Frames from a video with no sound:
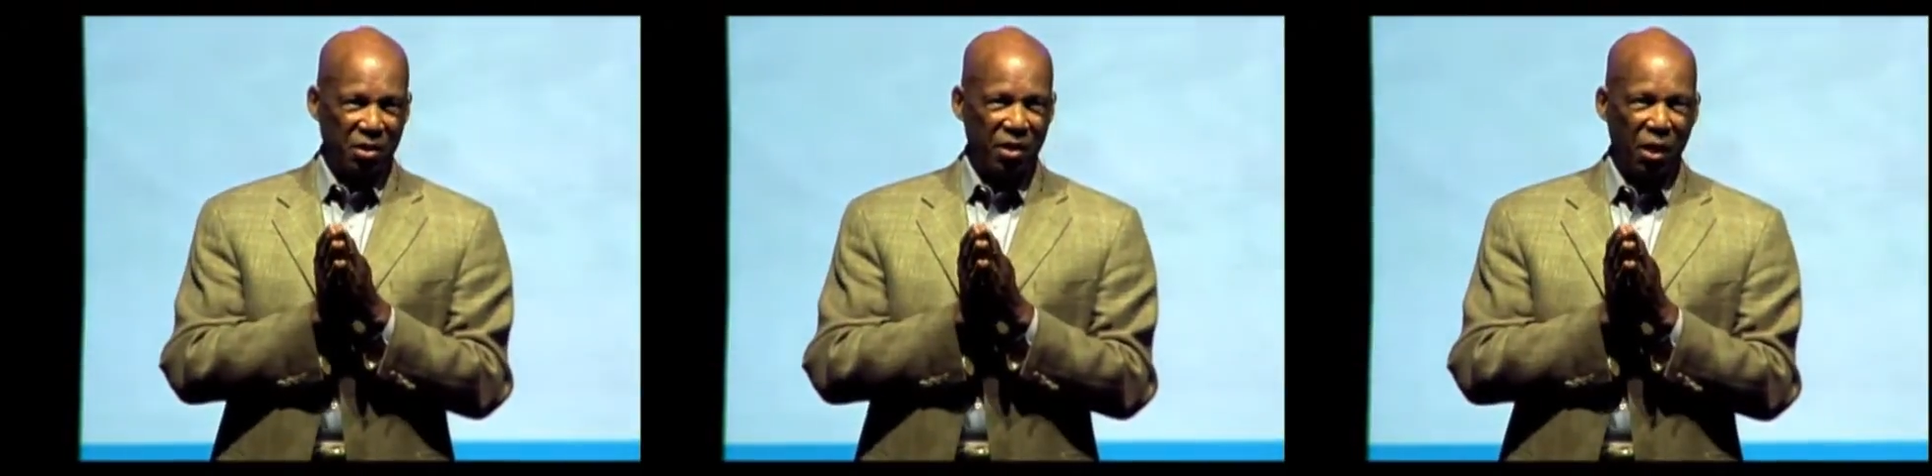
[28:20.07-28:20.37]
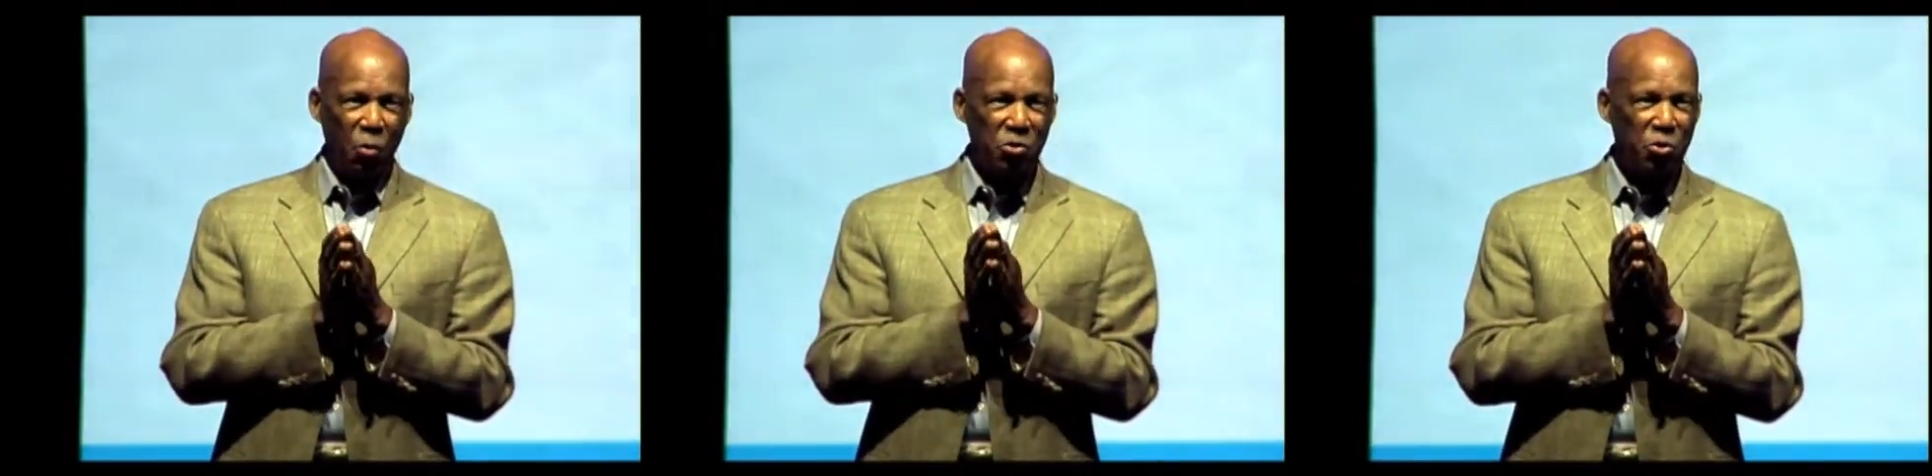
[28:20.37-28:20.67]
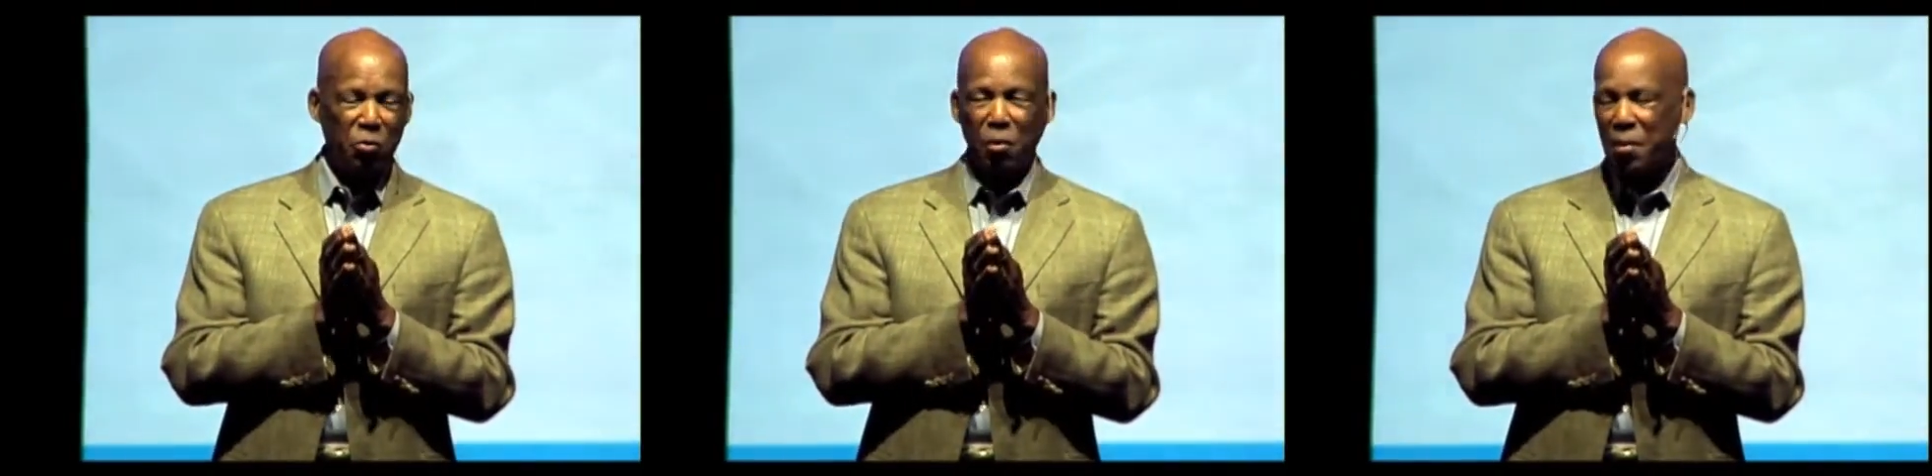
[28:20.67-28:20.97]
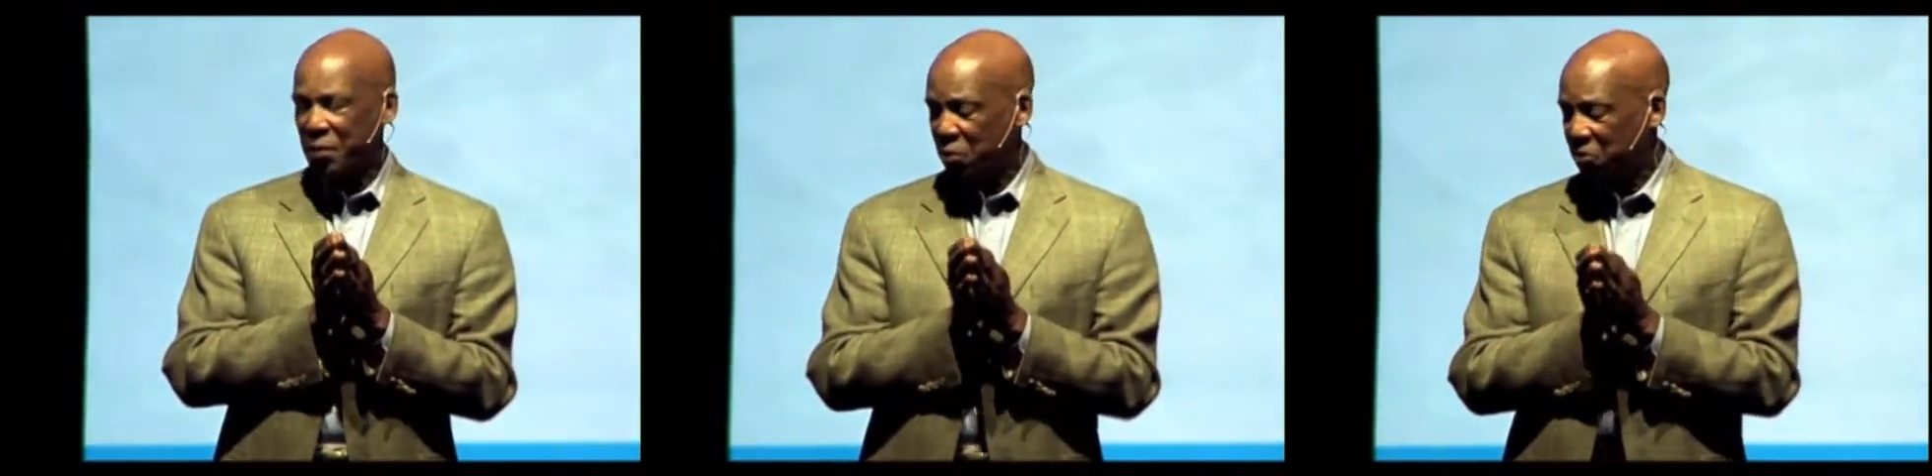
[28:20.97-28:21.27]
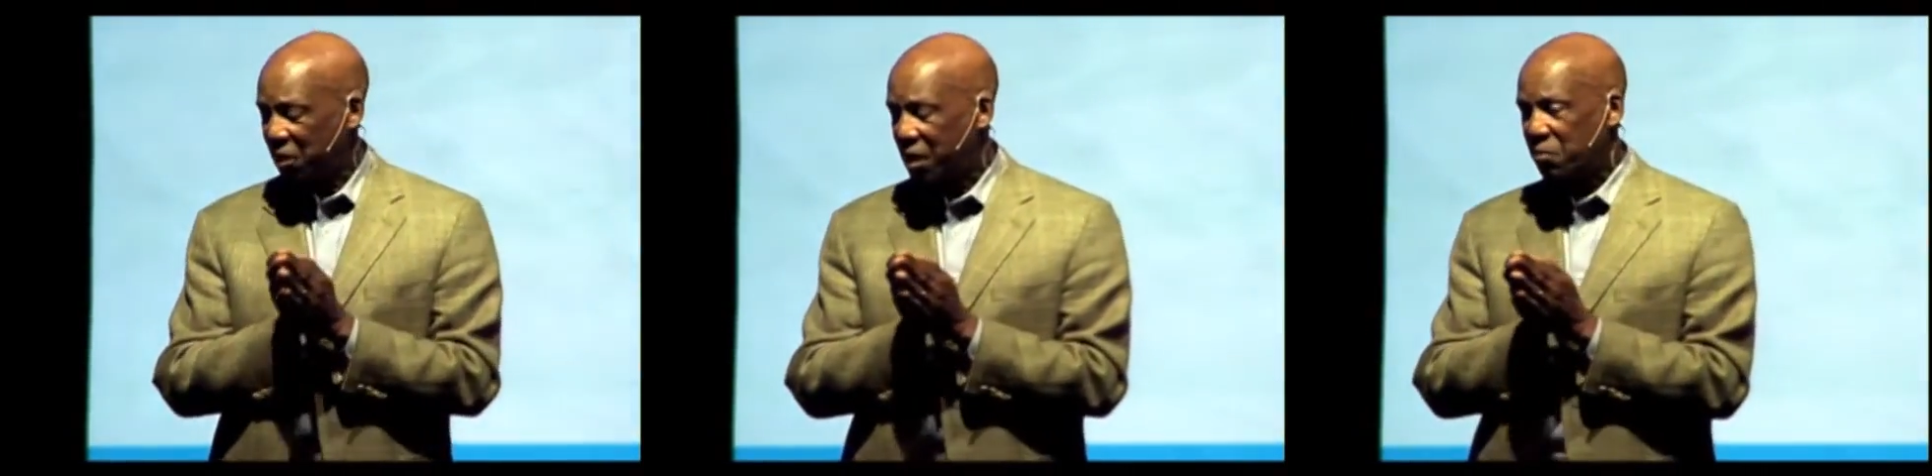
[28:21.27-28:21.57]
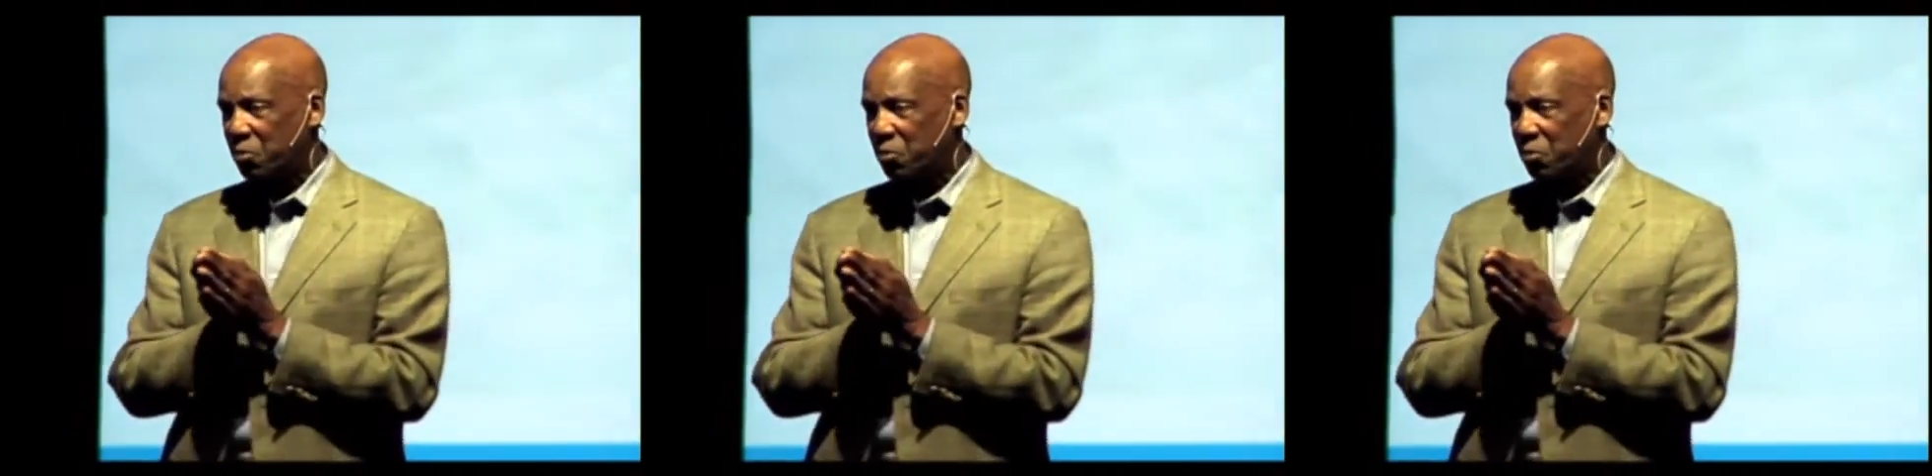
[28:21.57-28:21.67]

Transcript: and I want you to remember those names